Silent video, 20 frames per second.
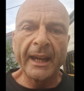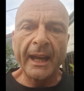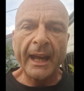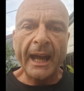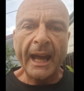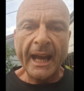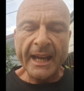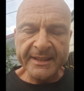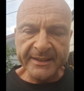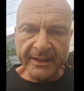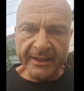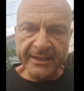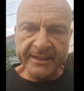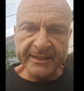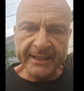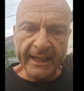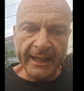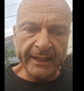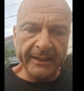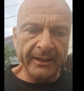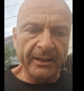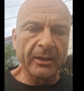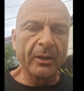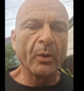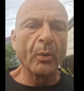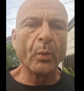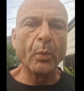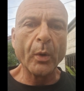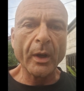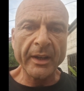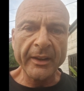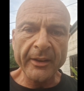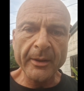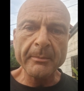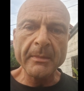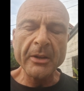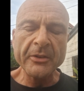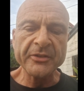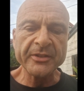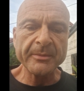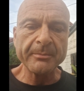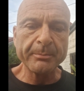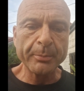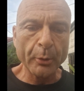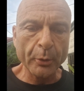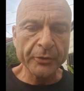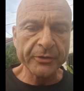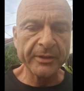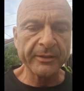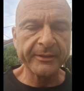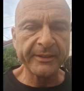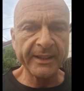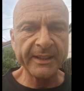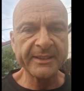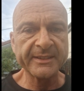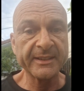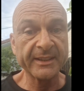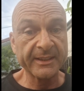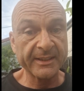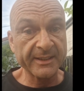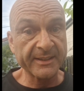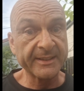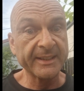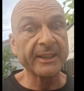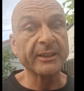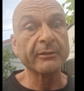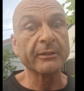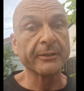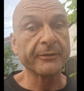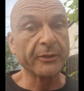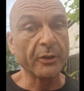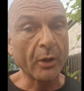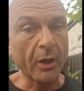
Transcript: As I said, one of the most important things to consider if you